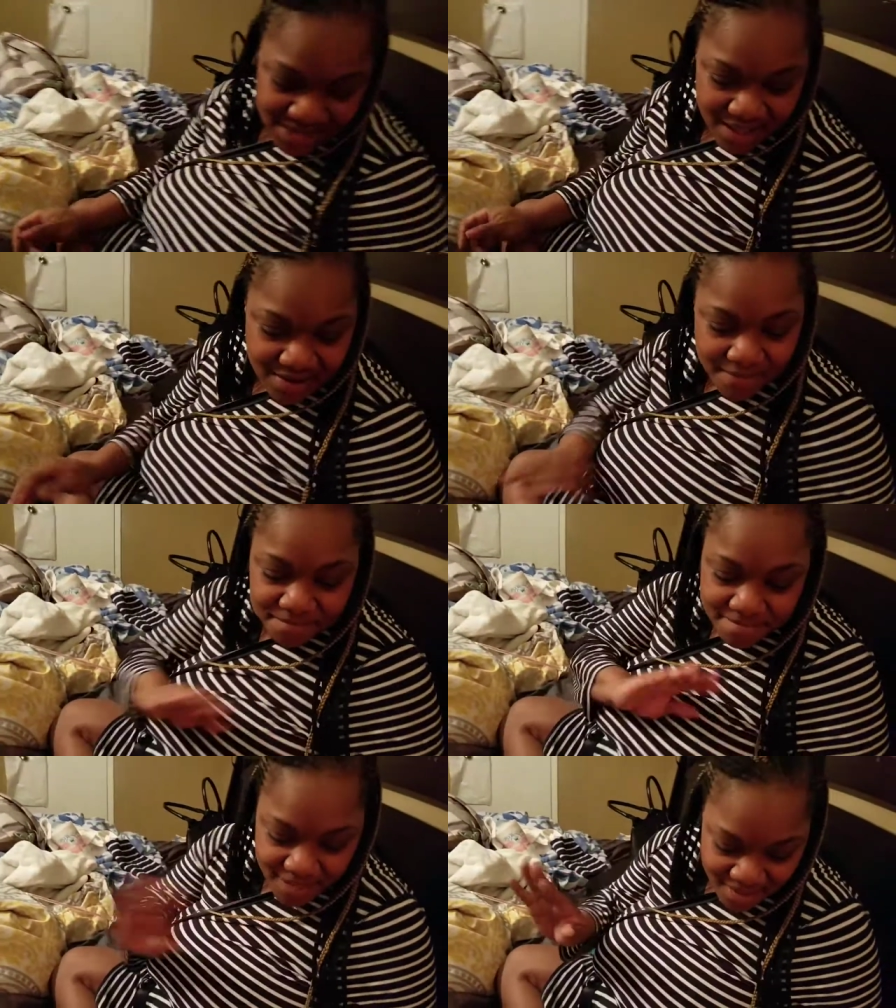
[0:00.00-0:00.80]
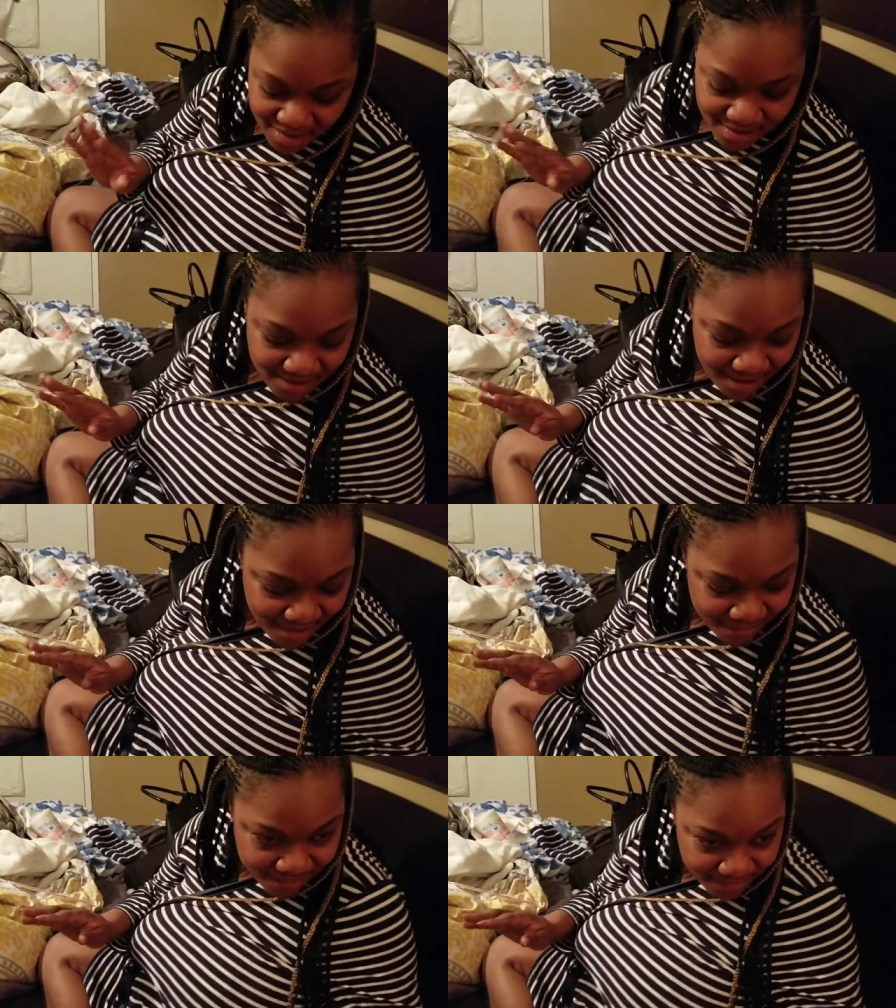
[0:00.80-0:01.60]
He's had a,
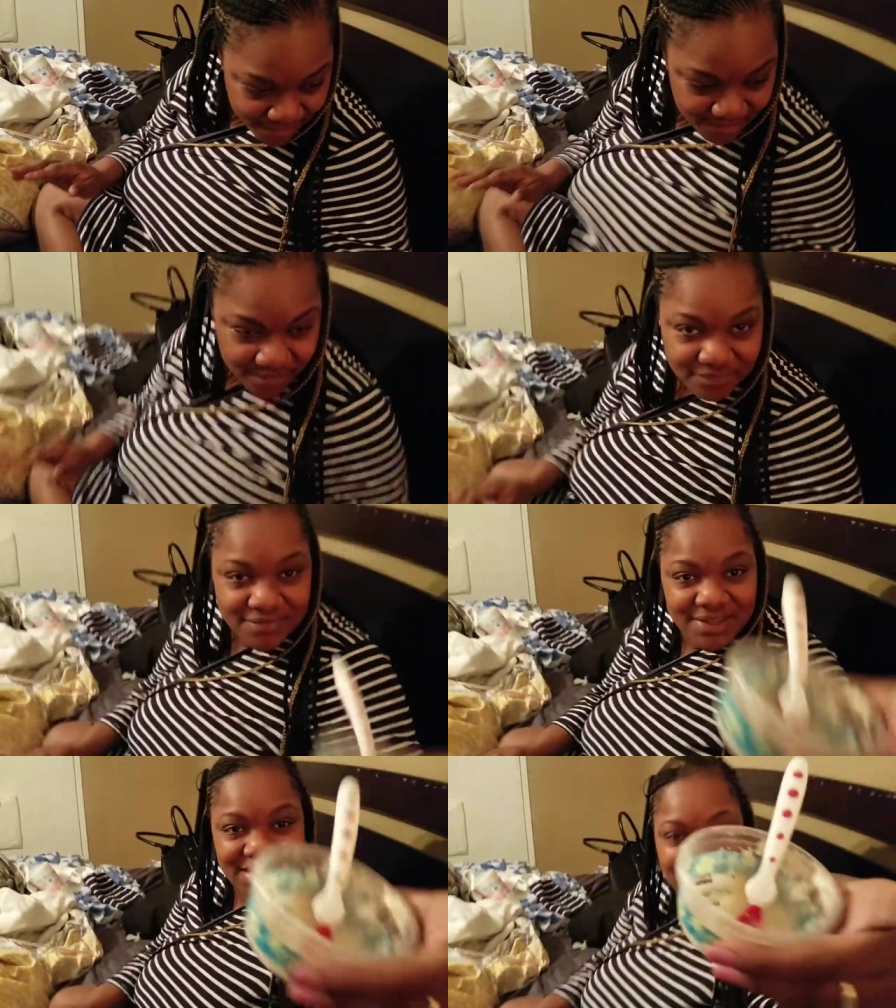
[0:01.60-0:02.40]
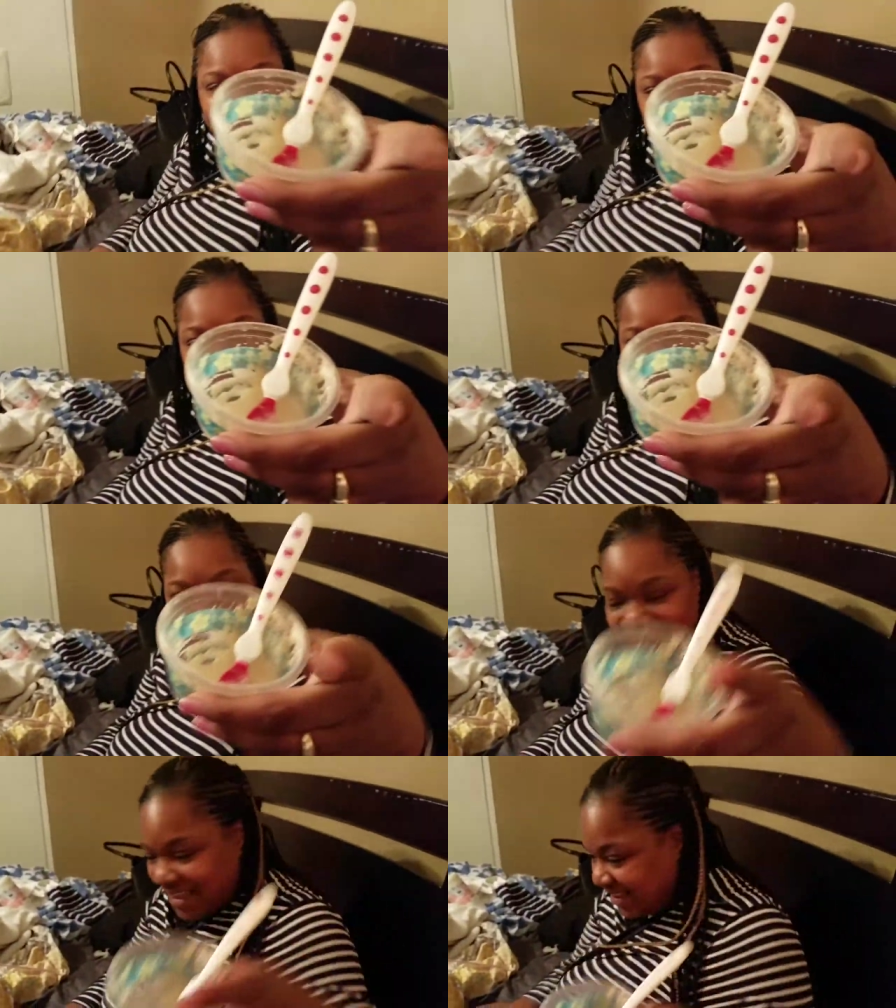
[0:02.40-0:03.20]
enough. He did
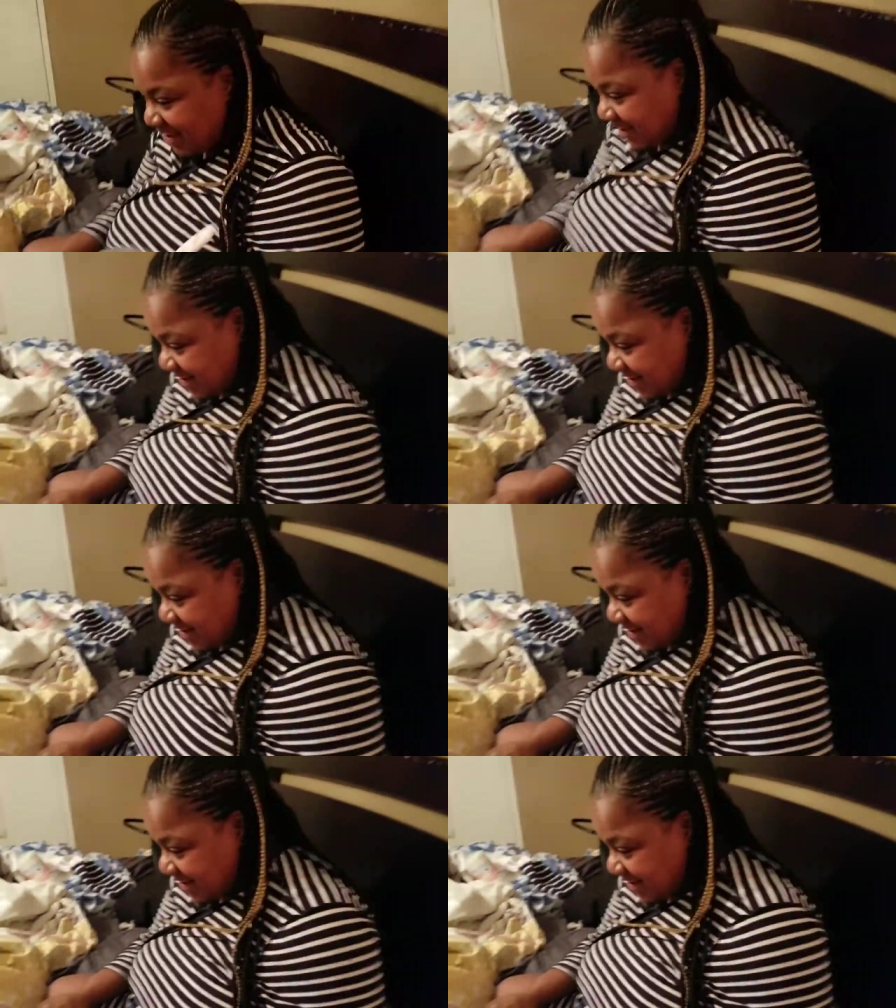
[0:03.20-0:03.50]
great.